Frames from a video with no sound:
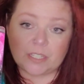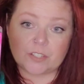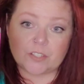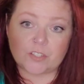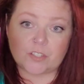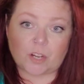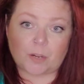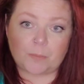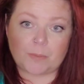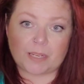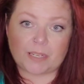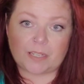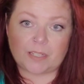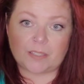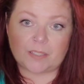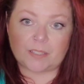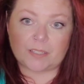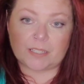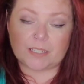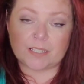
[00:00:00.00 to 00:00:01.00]
start
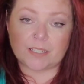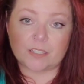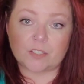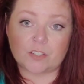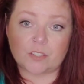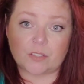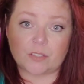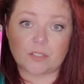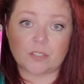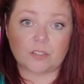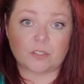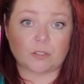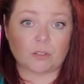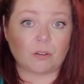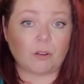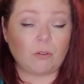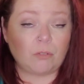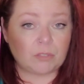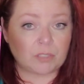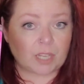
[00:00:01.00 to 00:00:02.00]
making the decisions in your
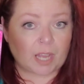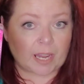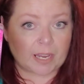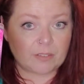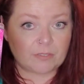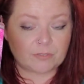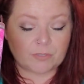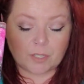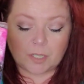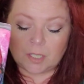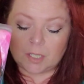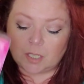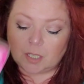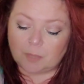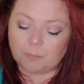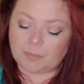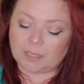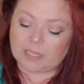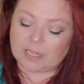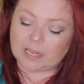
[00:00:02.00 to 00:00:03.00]
own life,
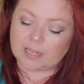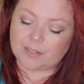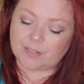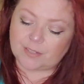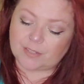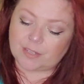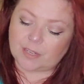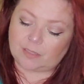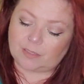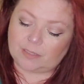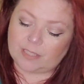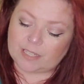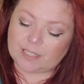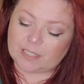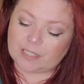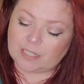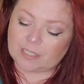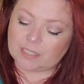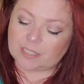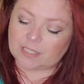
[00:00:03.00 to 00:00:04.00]
because
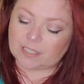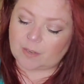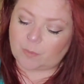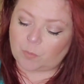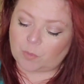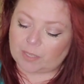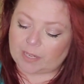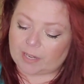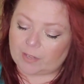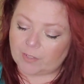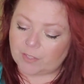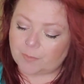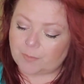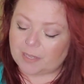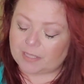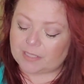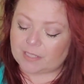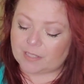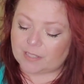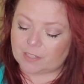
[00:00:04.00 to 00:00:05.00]
listening to someone else
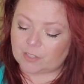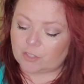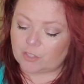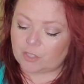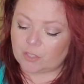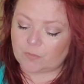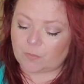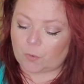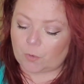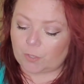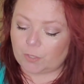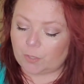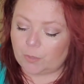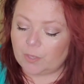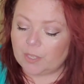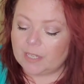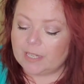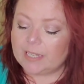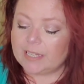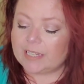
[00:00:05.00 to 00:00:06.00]
make decisions for you
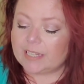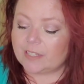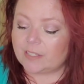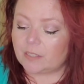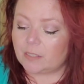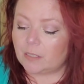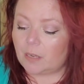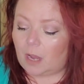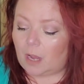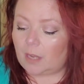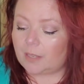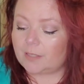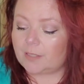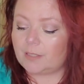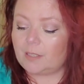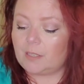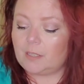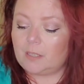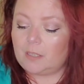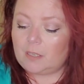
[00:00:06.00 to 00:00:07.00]
is
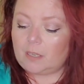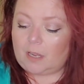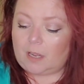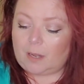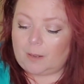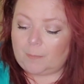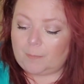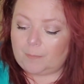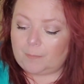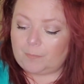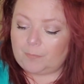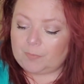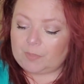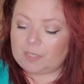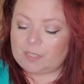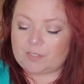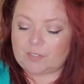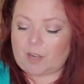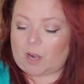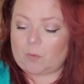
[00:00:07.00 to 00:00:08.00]
not
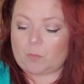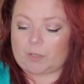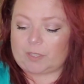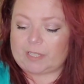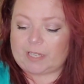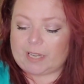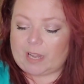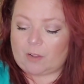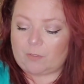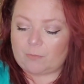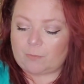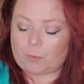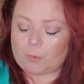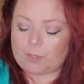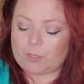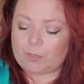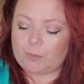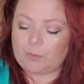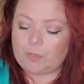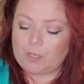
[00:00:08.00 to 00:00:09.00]
working out for
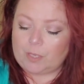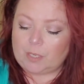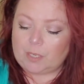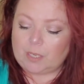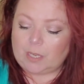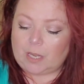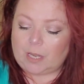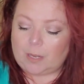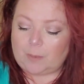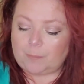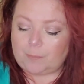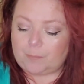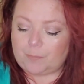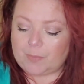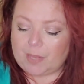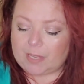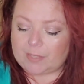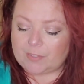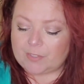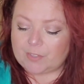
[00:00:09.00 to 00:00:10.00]
you.
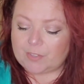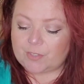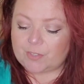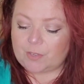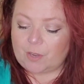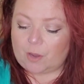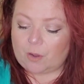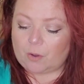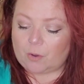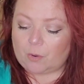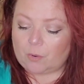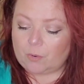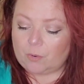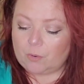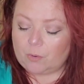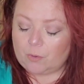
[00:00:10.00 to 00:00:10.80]
And so